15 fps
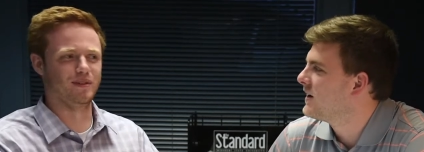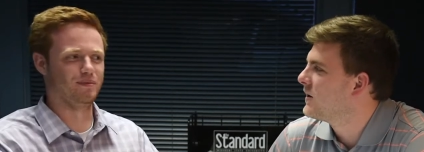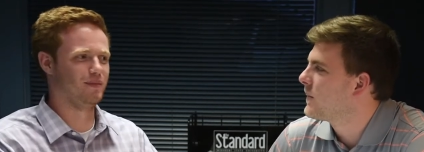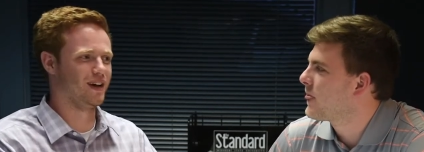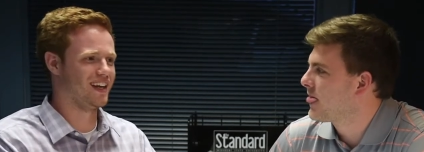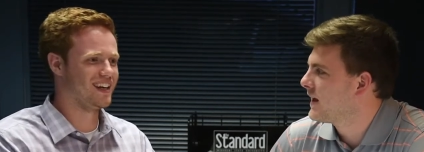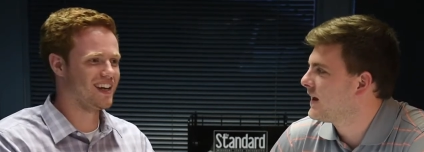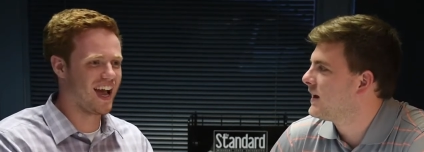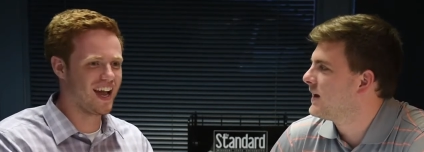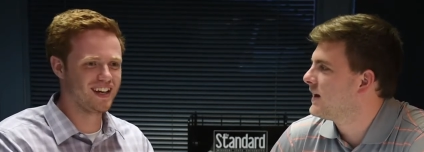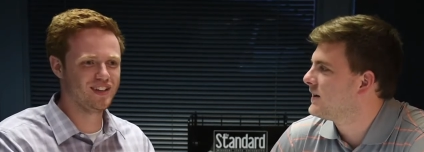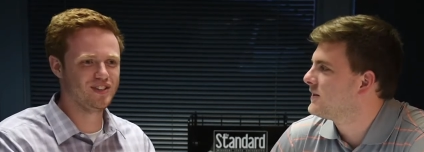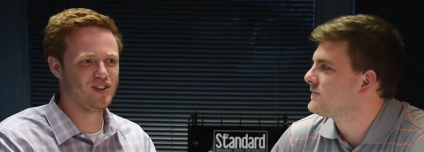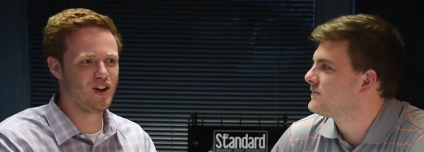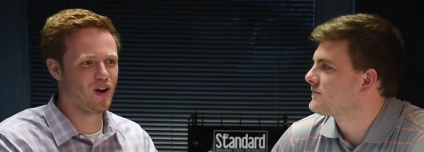Speaker 1: But 9
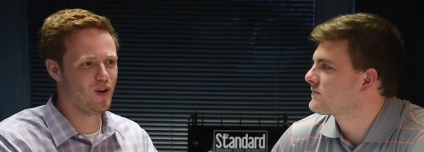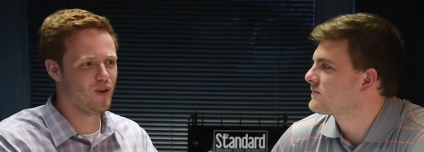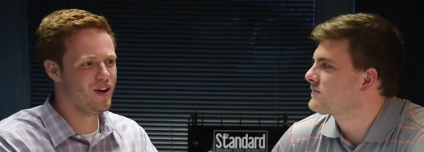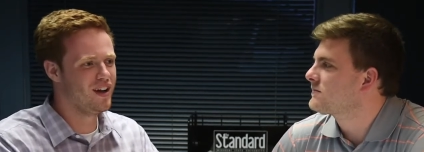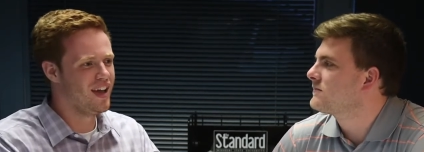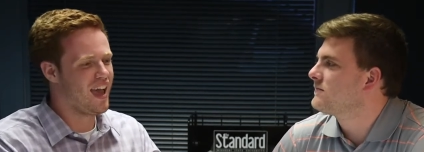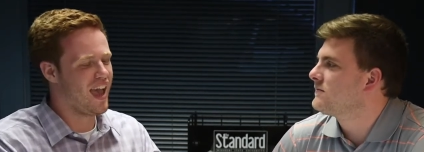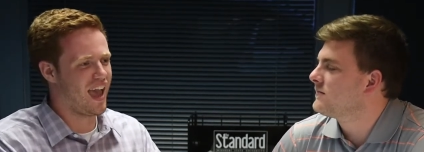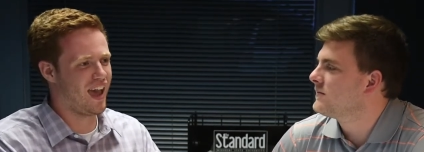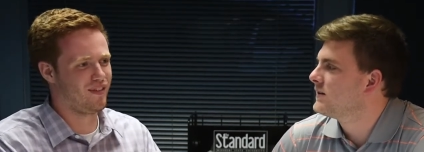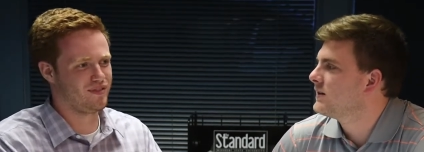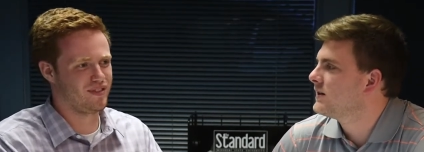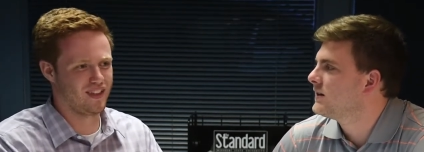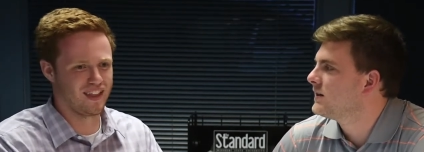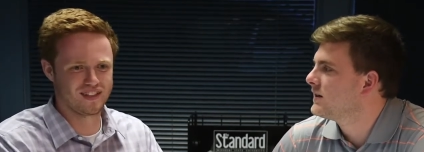0,
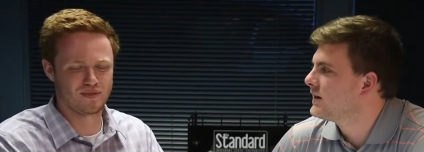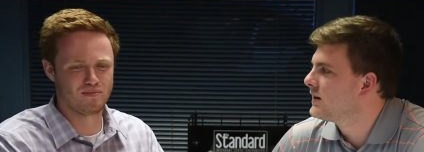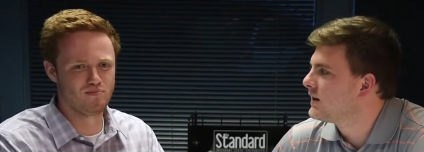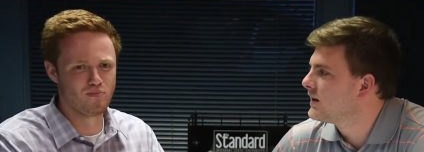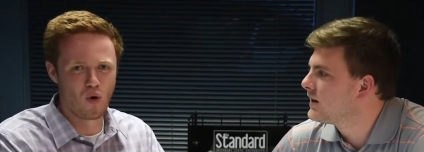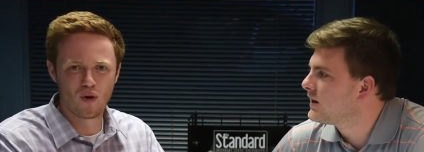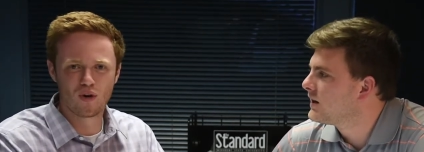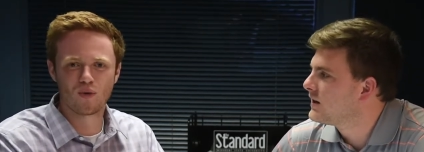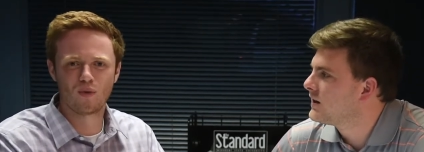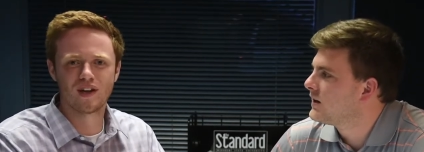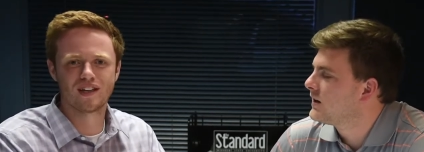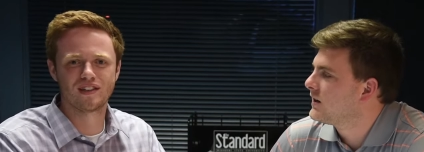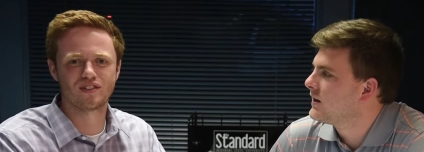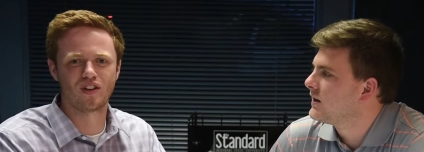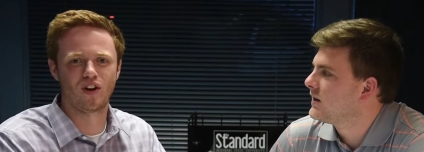that's more
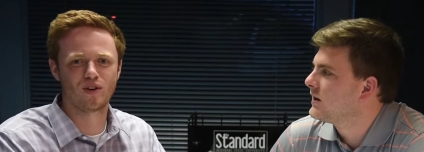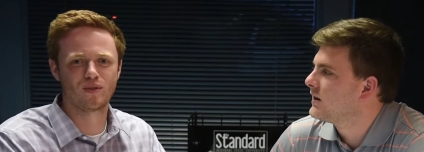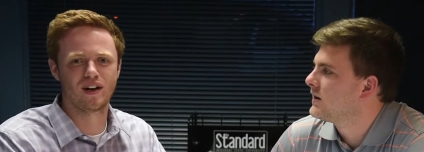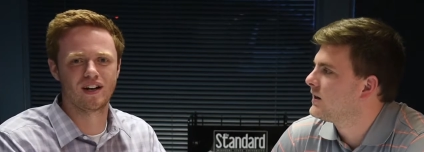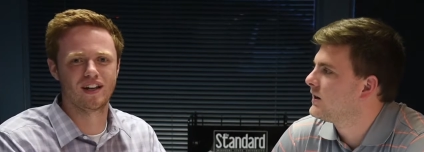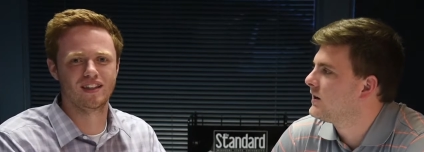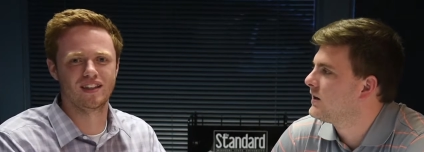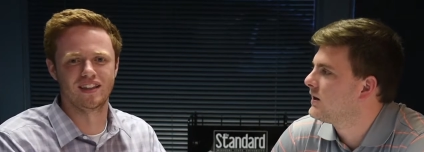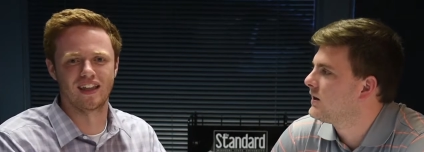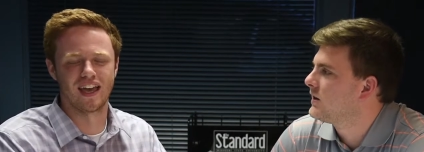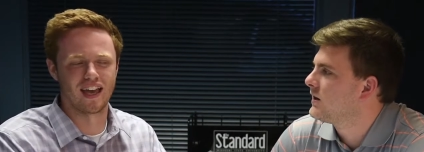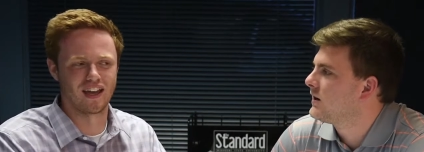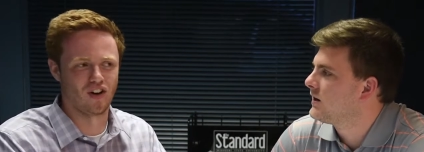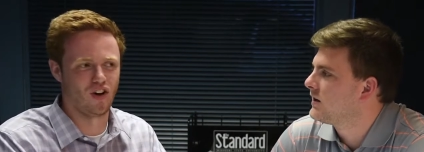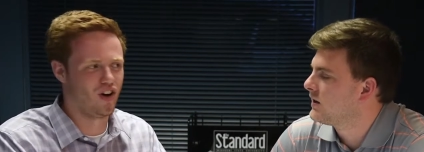wins already than they
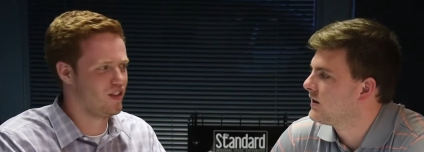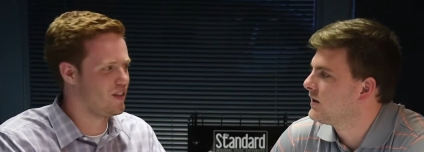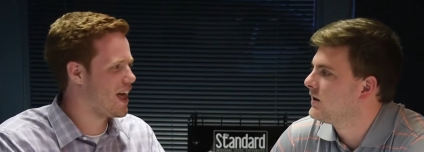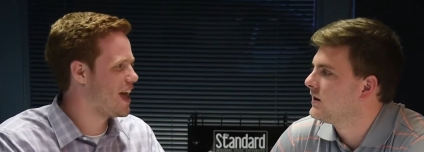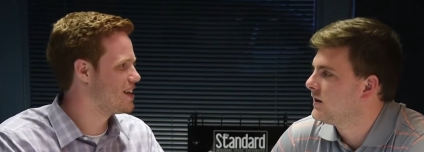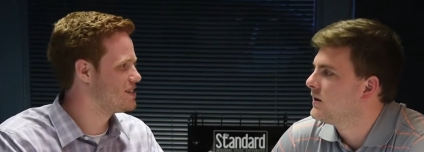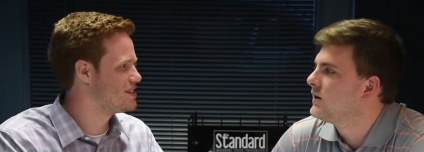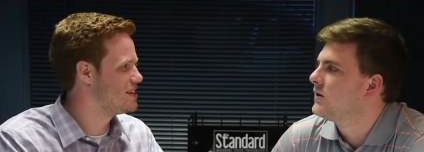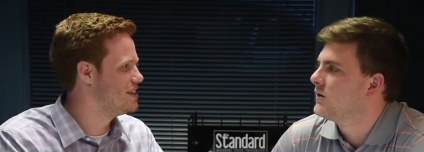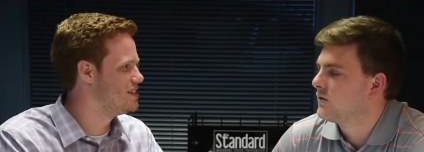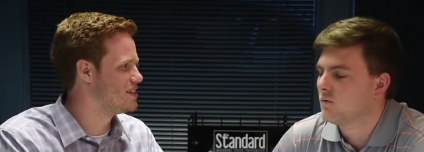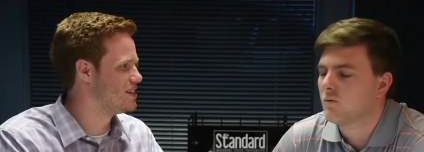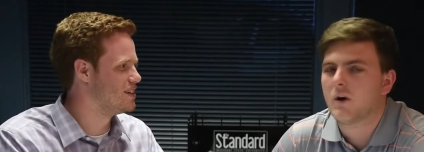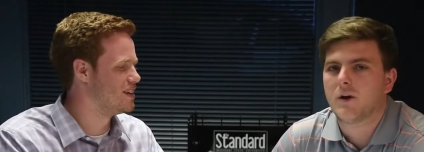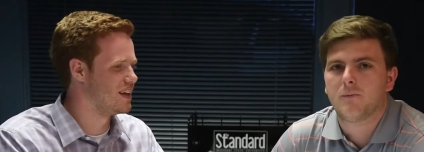had all last season right.